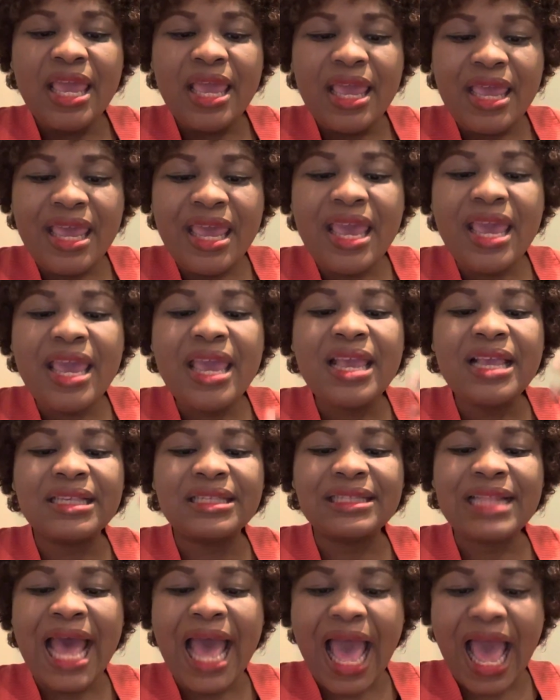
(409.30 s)
He is
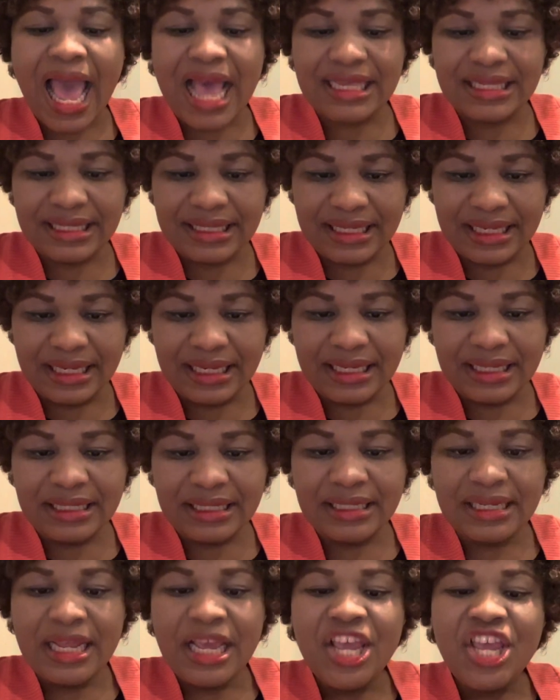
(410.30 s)
now
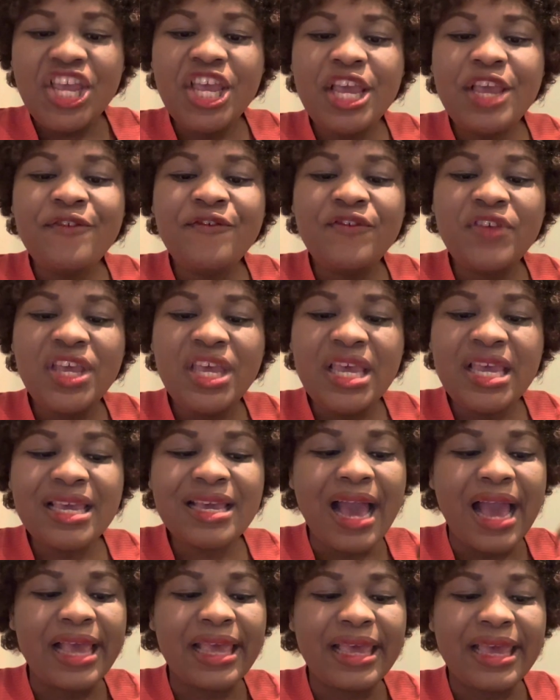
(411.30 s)
asking if he
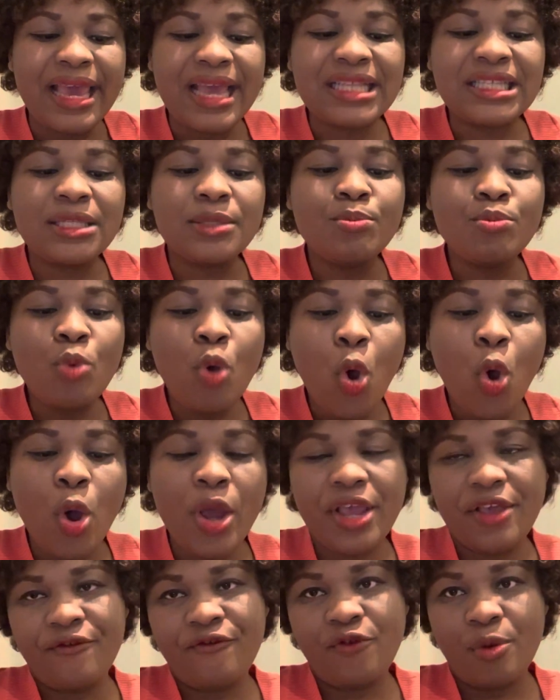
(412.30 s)
can get more
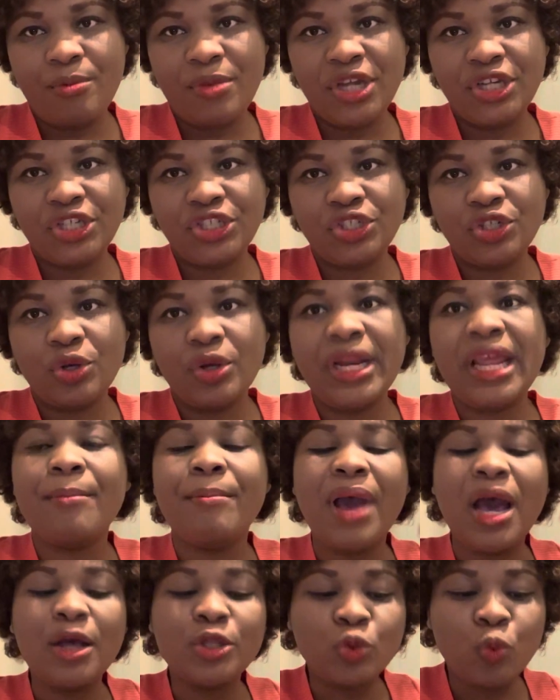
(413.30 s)
information
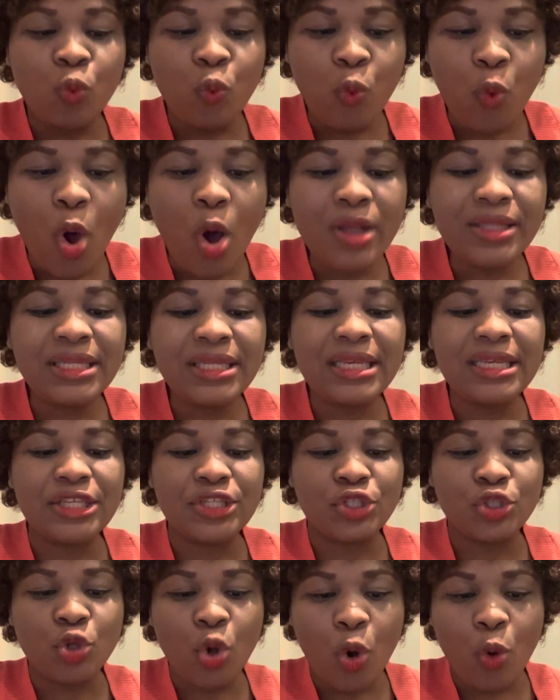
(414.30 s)
about what
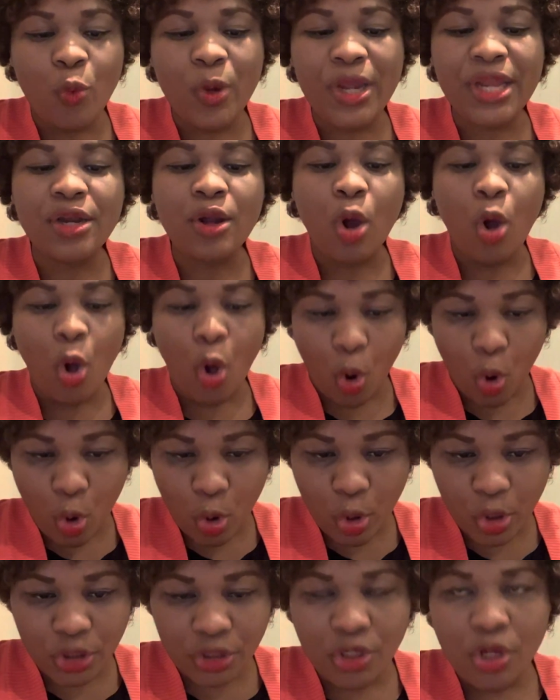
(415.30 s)
is going
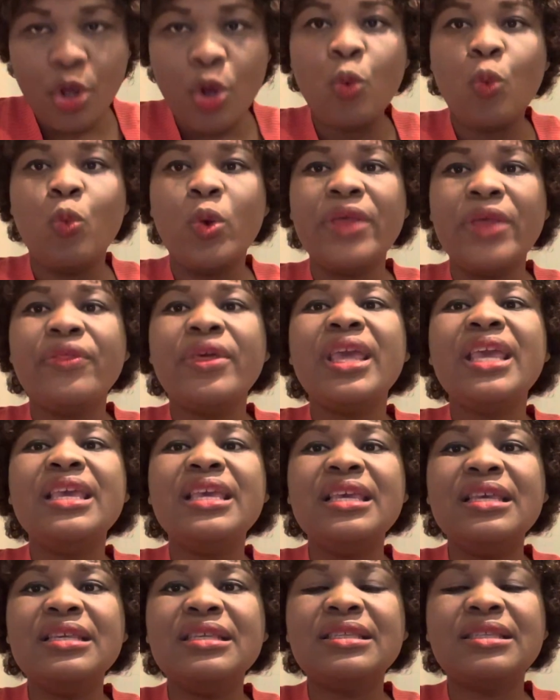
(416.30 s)
on with
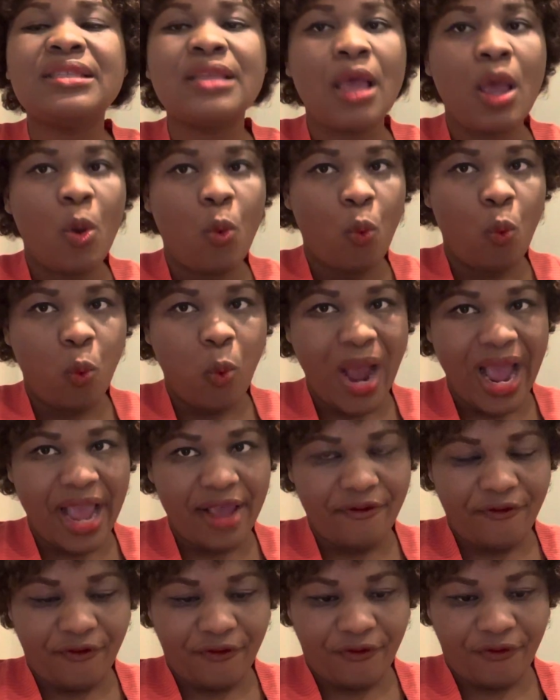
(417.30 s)
his
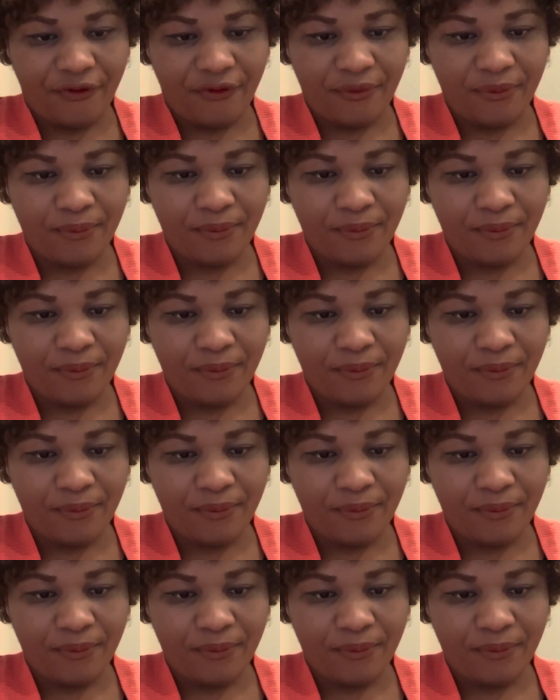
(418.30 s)
wife.